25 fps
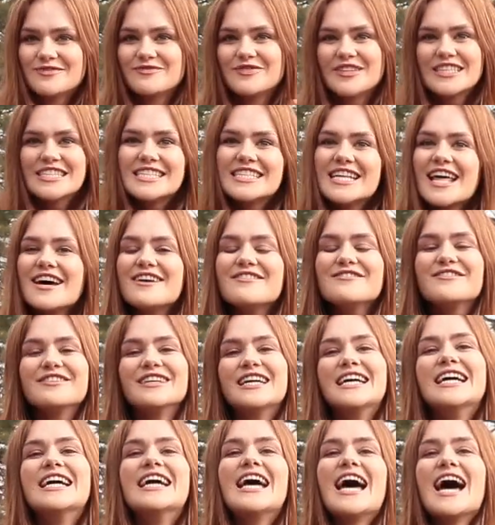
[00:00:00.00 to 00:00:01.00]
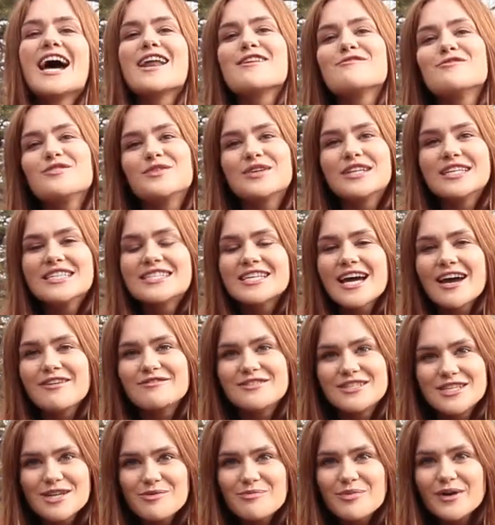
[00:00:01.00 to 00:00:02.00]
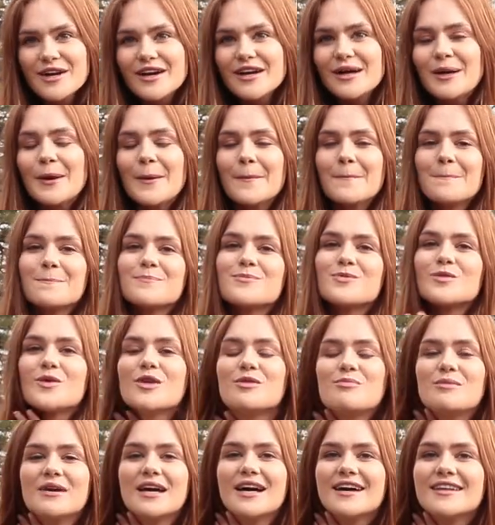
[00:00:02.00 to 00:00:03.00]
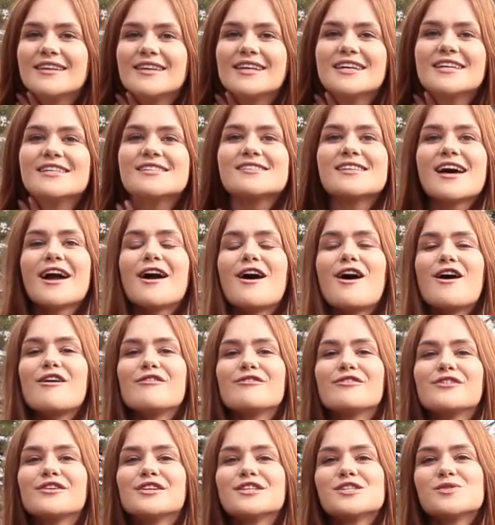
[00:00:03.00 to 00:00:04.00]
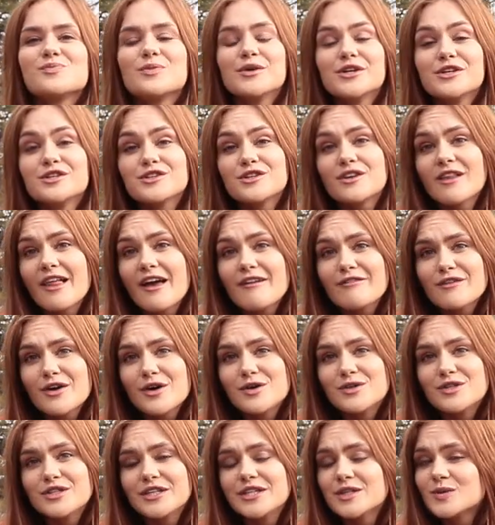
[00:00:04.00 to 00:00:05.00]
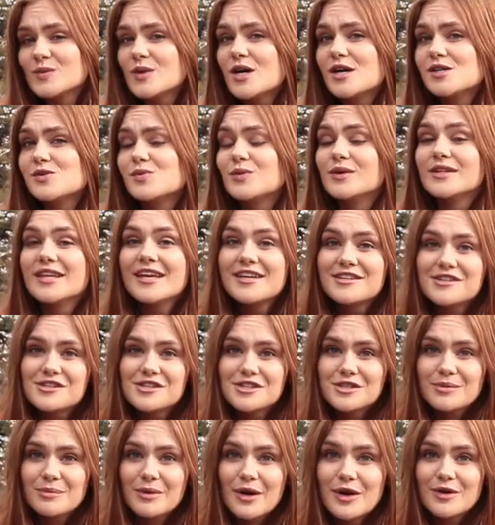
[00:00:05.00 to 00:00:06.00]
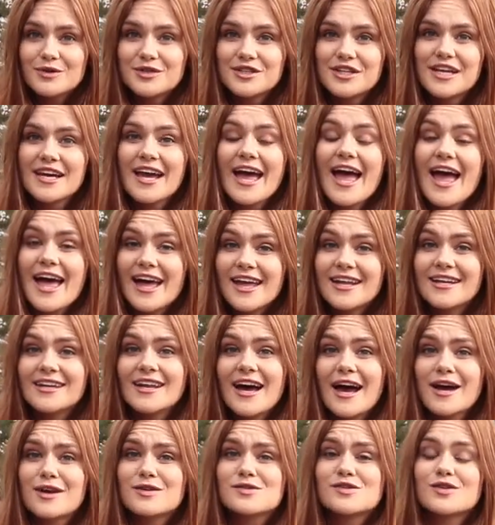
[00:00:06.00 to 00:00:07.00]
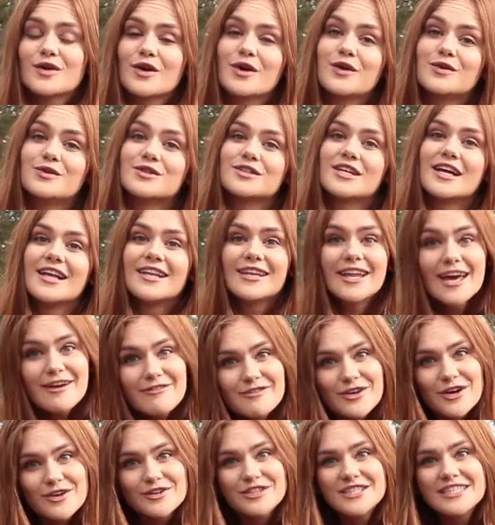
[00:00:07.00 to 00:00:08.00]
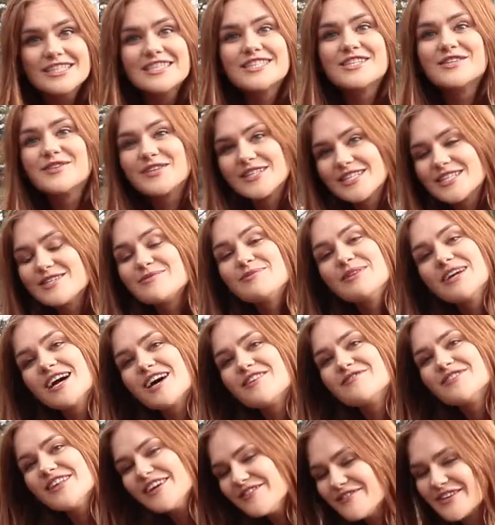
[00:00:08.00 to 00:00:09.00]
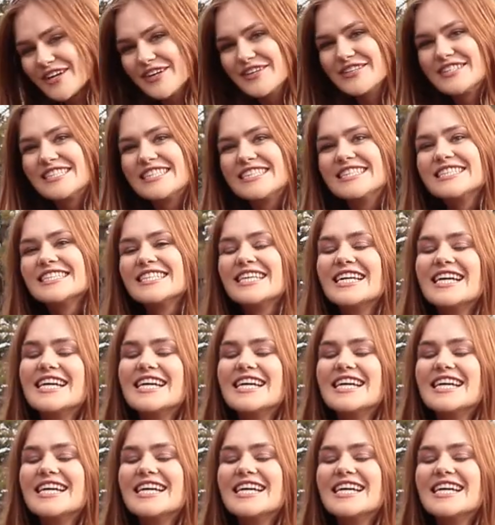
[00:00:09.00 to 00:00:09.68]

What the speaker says: much love. And if you want to dive deeper with me on this, I offer spiritual life coaching as well as relationship coaching, and I also coach life coaches who want to become life coaches.